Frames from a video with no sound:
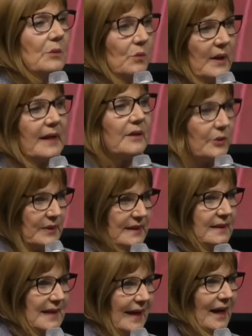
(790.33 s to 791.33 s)
where there
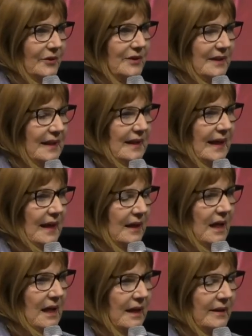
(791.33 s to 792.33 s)
is doubt in our
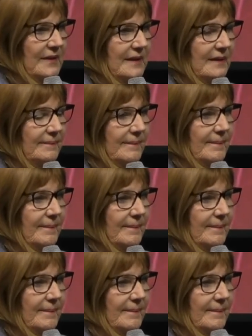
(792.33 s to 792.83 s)
lives.